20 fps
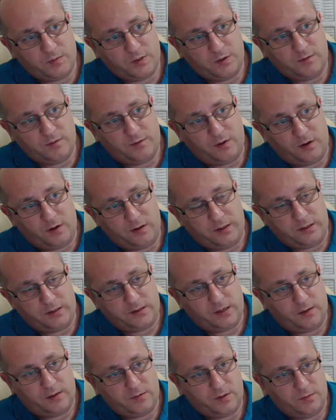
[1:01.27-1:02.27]
do follow these
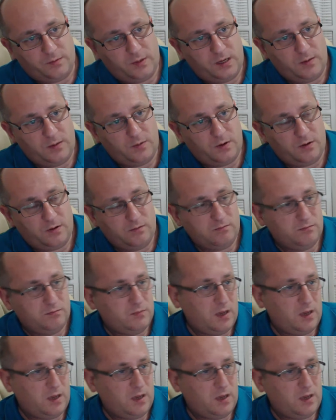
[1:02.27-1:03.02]
types of people,